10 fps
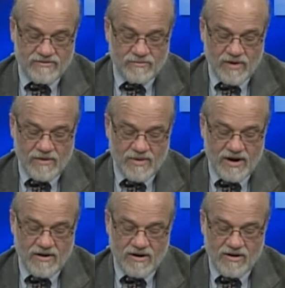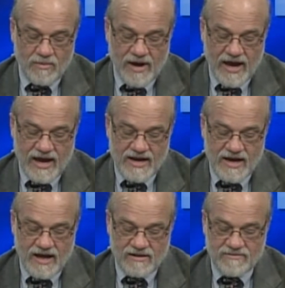I read an article by
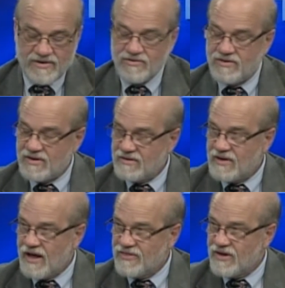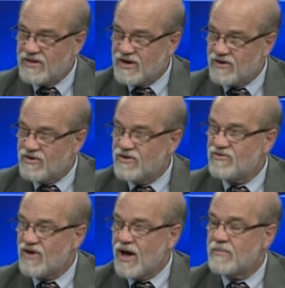Annie Kalovich that I thought did a
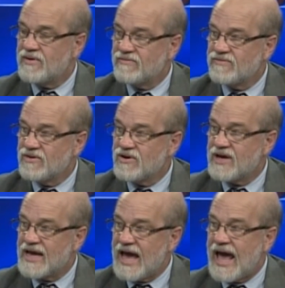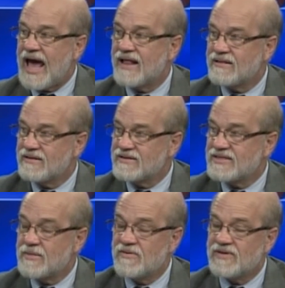good job of looking at
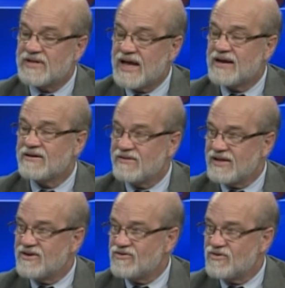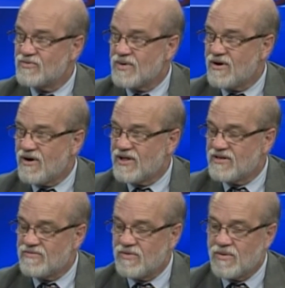some of the technical issues
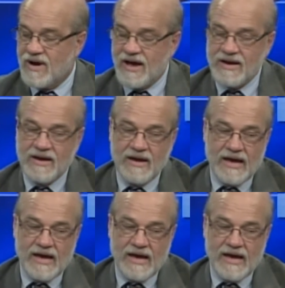regarding the fluoride.